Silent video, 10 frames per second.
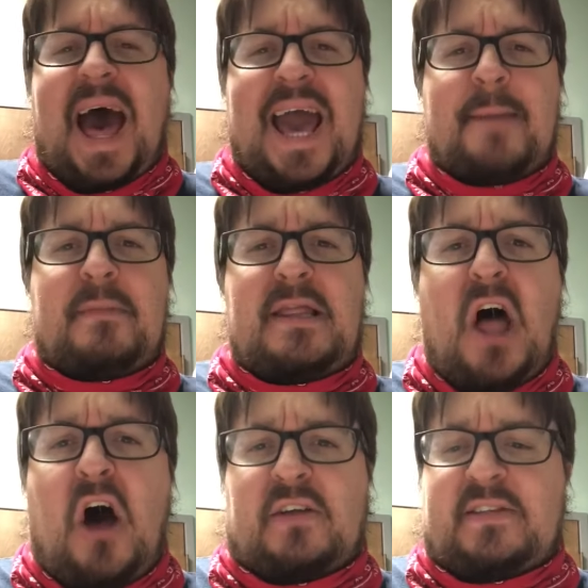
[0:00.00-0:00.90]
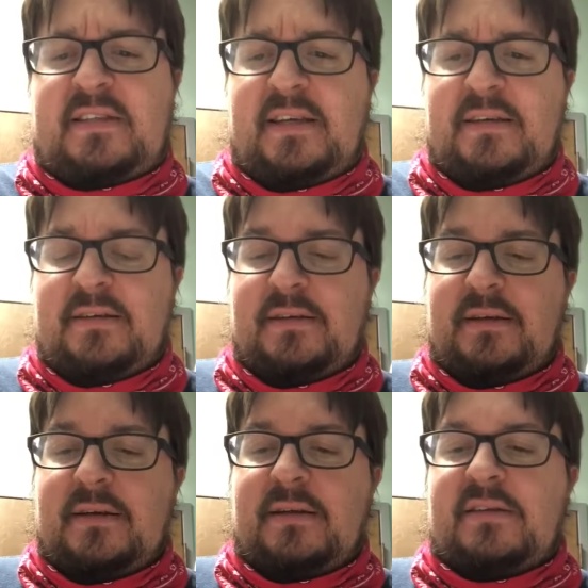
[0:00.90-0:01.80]
I am lost,
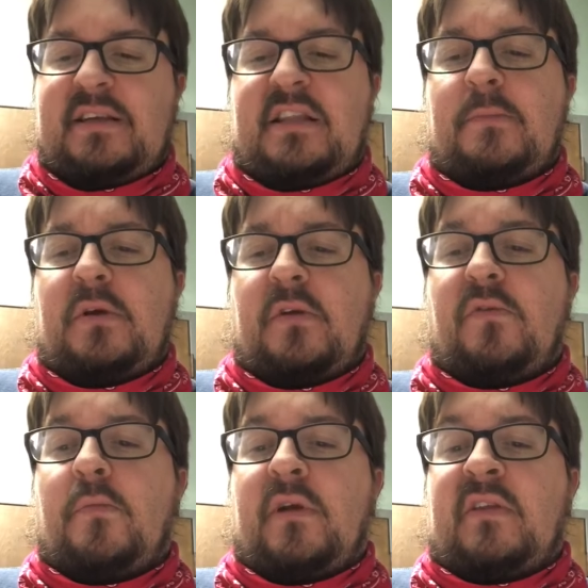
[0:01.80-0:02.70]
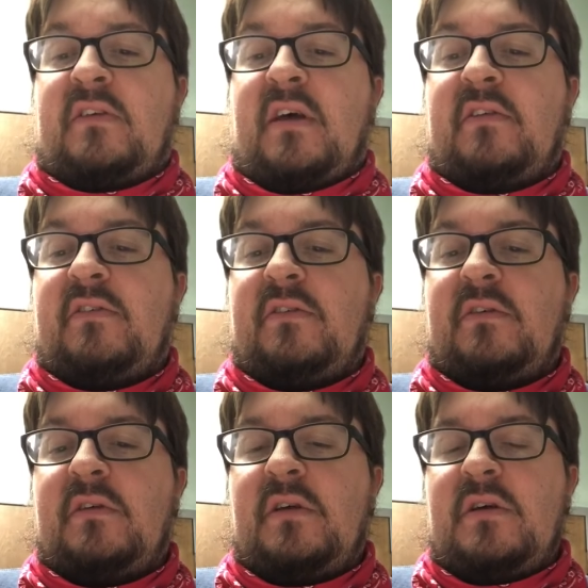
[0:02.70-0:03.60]
said the beautiful princess.
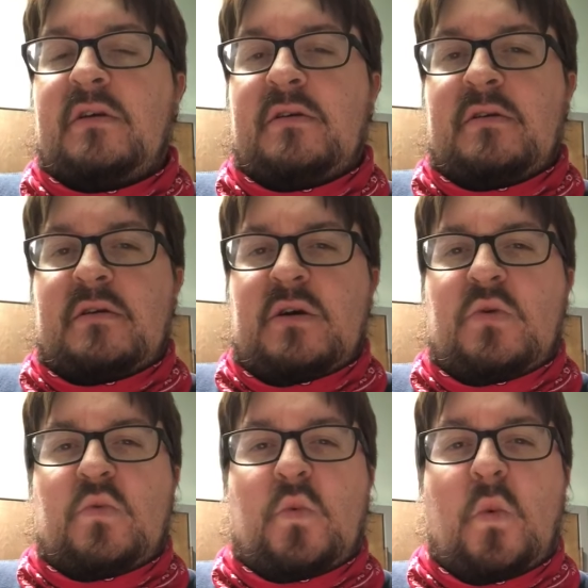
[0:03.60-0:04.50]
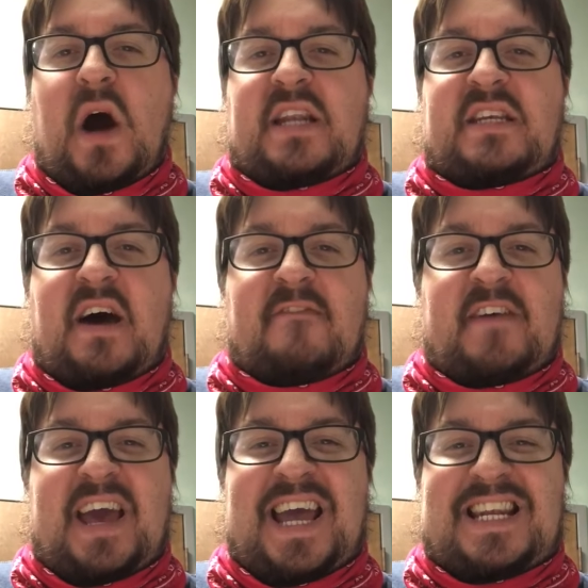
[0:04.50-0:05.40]
What of
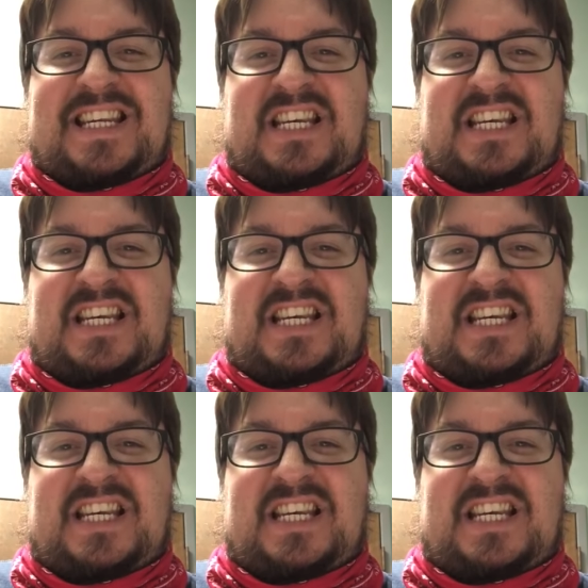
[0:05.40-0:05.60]
it?